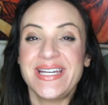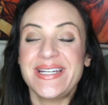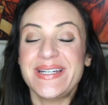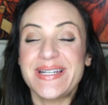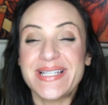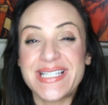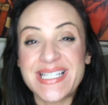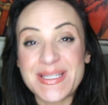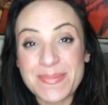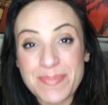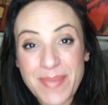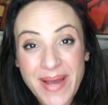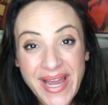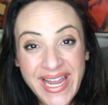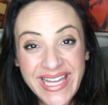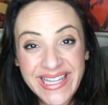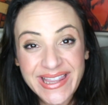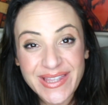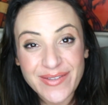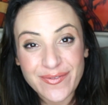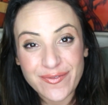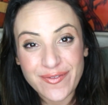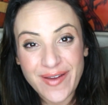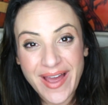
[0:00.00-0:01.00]

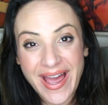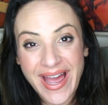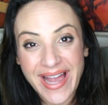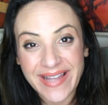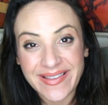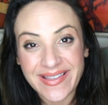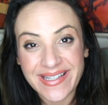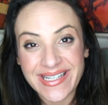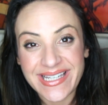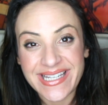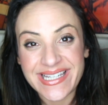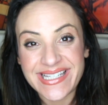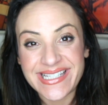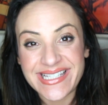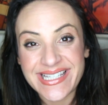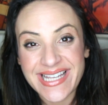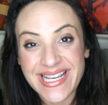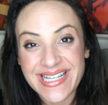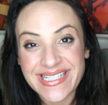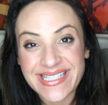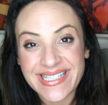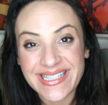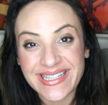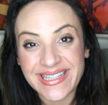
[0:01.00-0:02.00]
Despite the fact that he
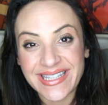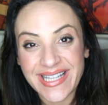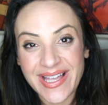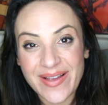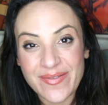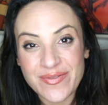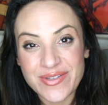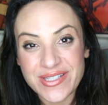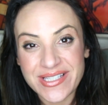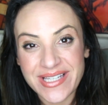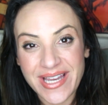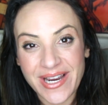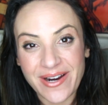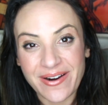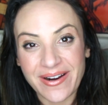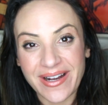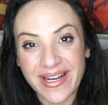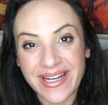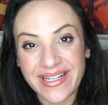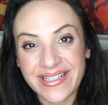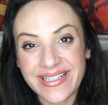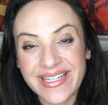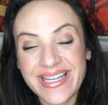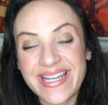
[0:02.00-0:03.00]
doesn't love
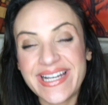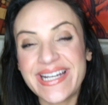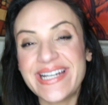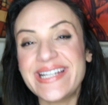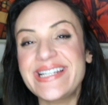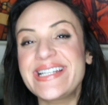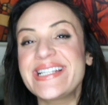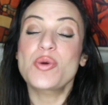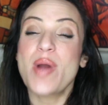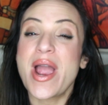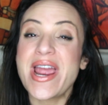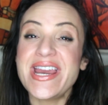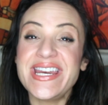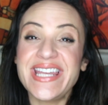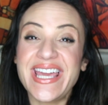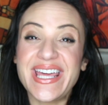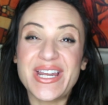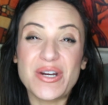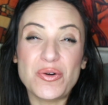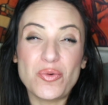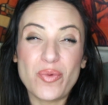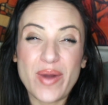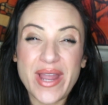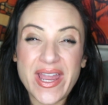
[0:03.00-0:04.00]
Sarah and trying to
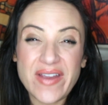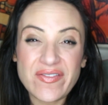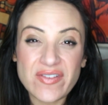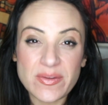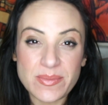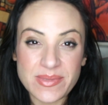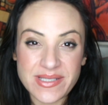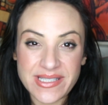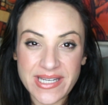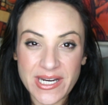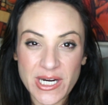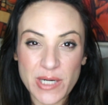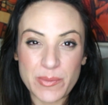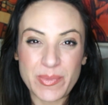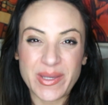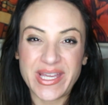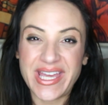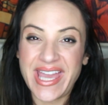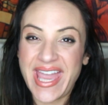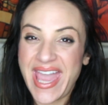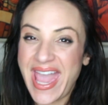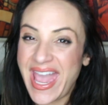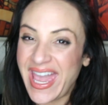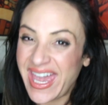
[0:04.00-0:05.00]
get away from Sarah,
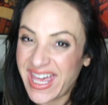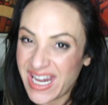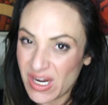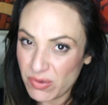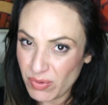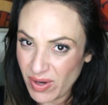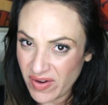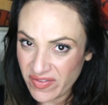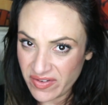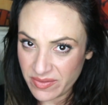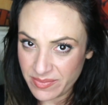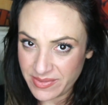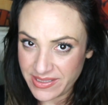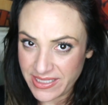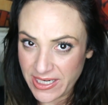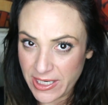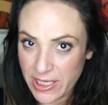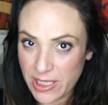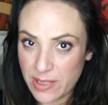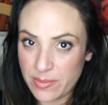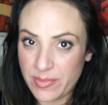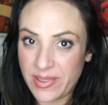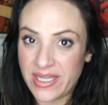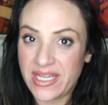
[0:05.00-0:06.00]
but can't get away from
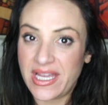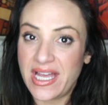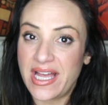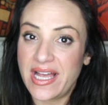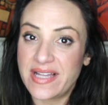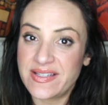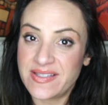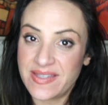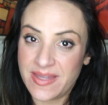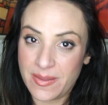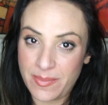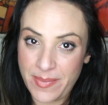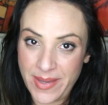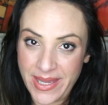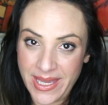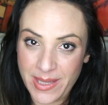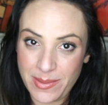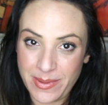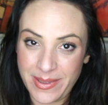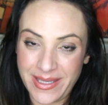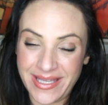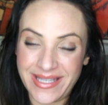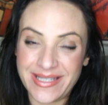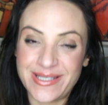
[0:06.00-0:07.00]
Sarah because of the
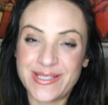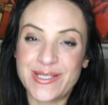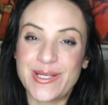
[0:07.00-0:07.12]
baby.